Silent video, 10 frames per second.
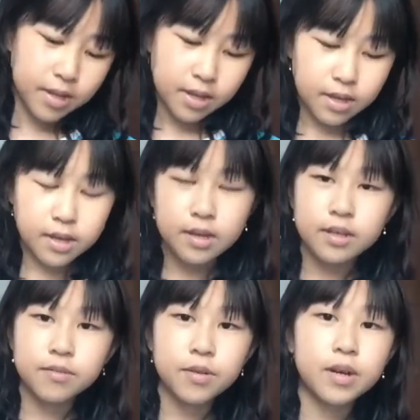
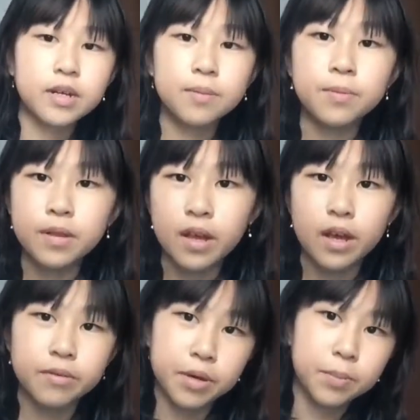and we're gonna
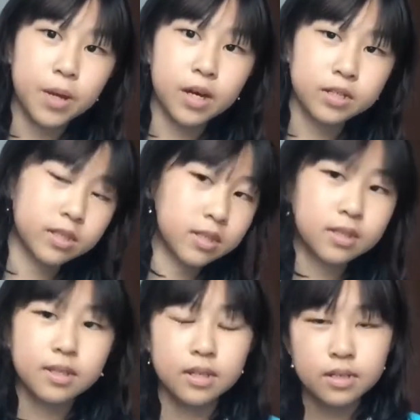play Roblox
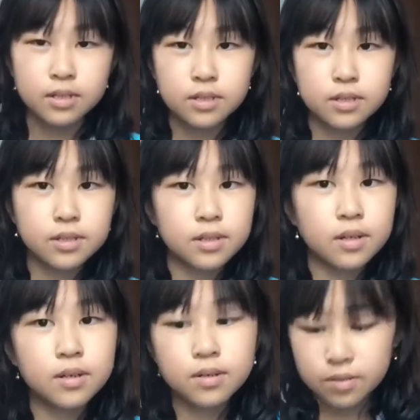together.
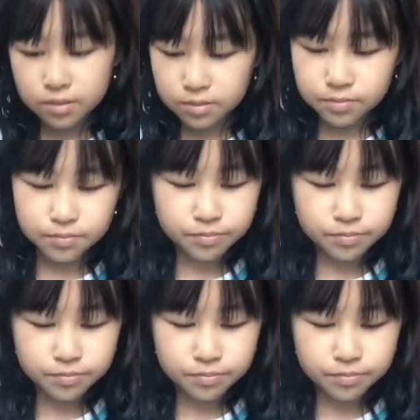So